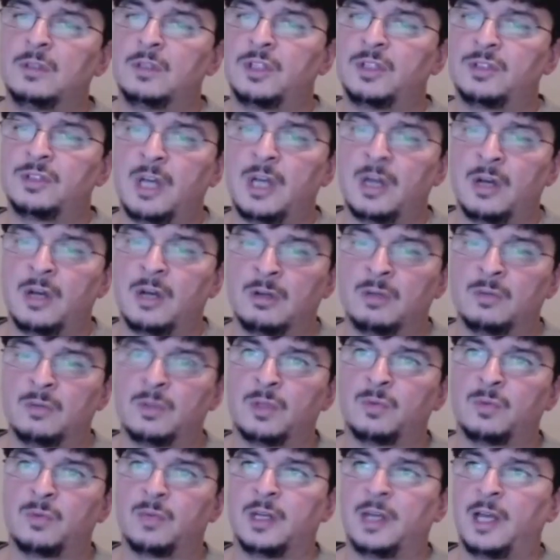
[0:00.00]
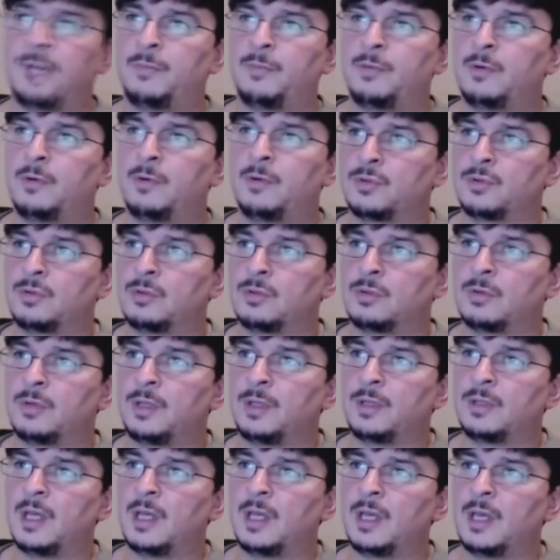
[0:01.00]
going on with what Apple was doing
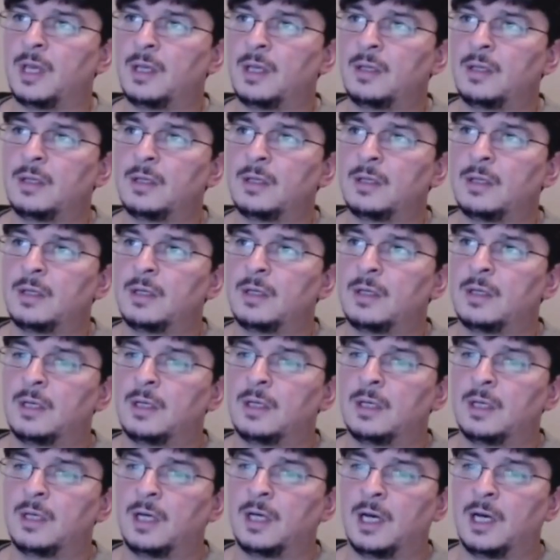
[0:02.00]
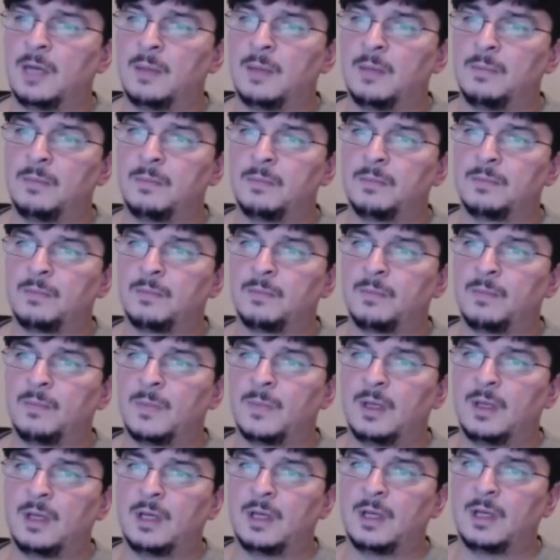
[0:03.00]
there,
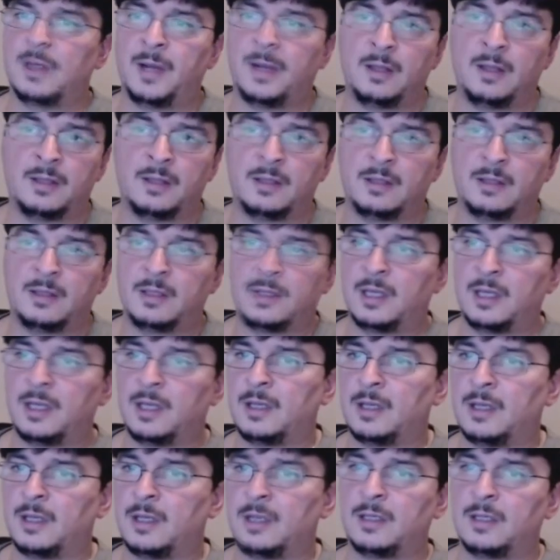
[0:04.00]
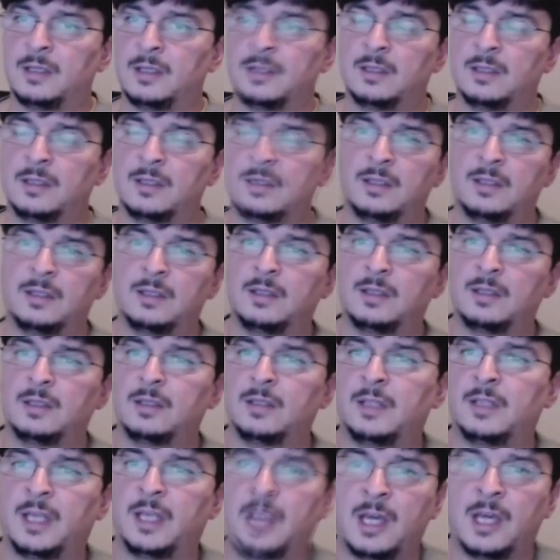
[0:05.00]
apparently
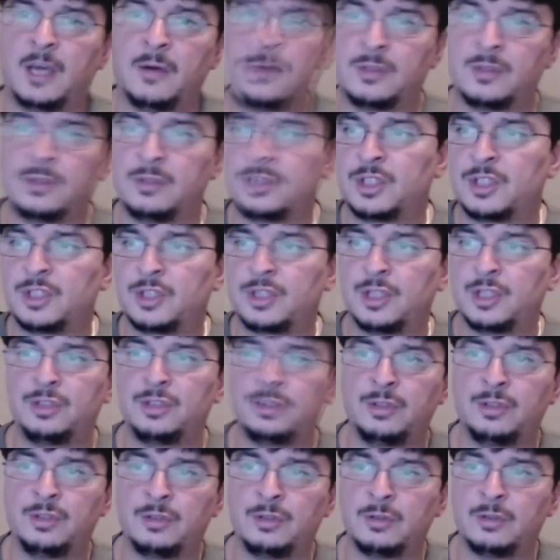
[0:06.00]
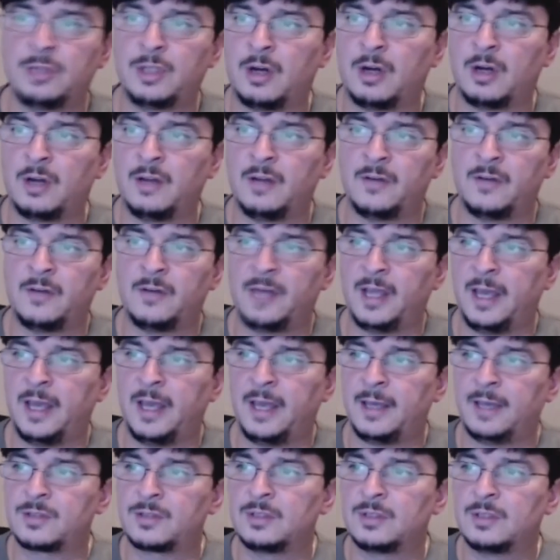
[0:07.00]
they're going to discontinue the iPhone
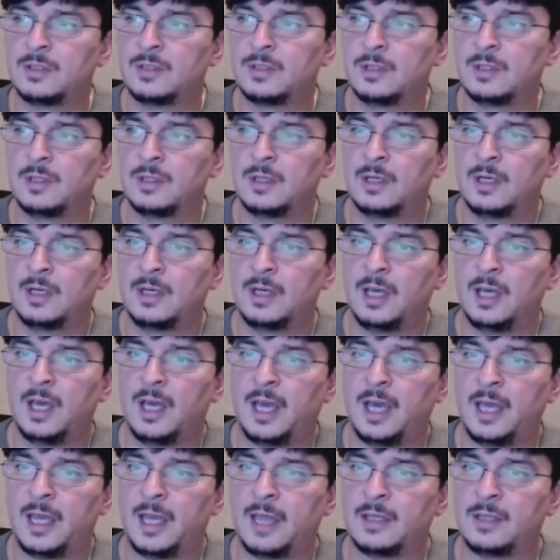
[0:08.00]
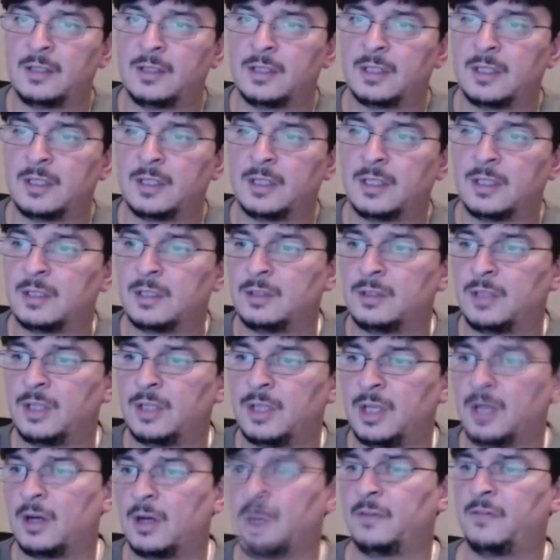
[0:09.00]
X and the
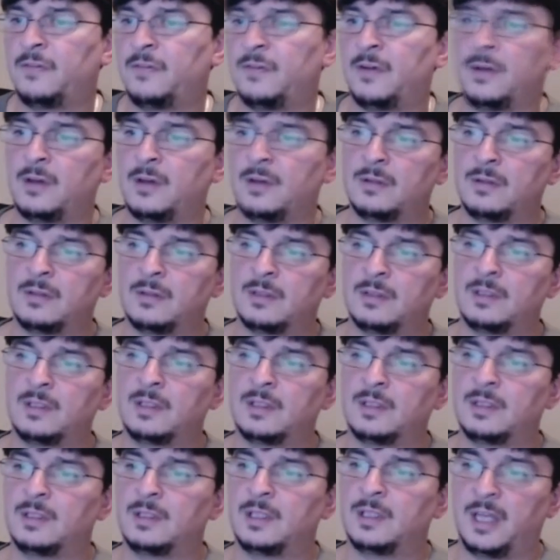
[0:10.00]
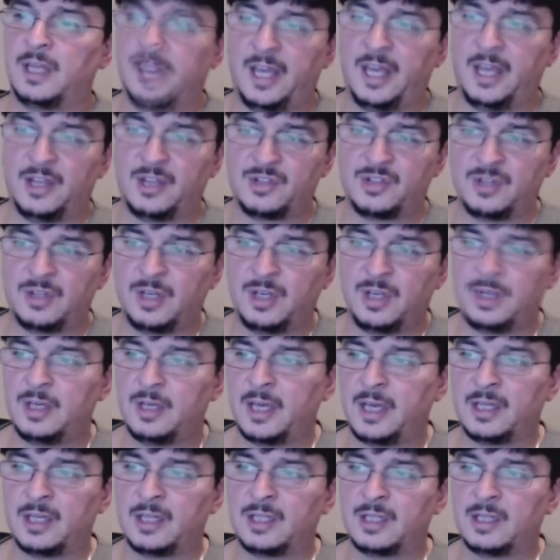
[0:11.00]
iPhone SE
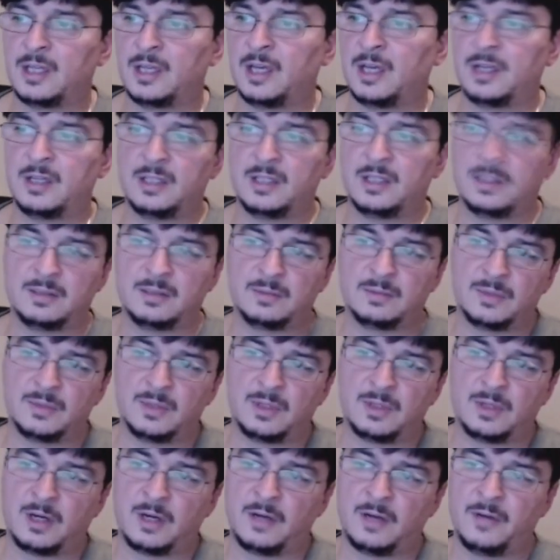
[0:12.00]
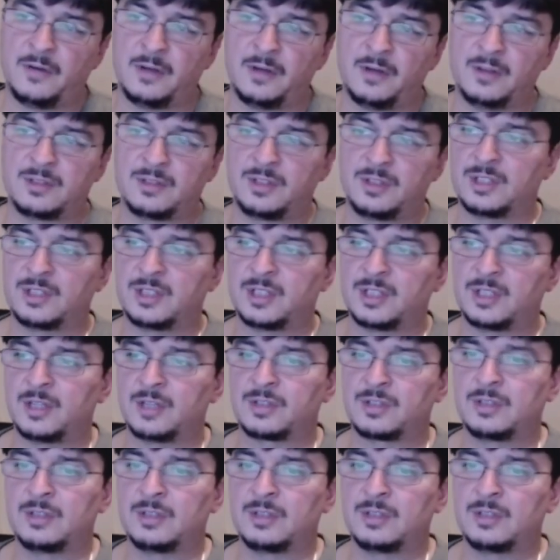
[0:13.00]
and the iPhone 6S.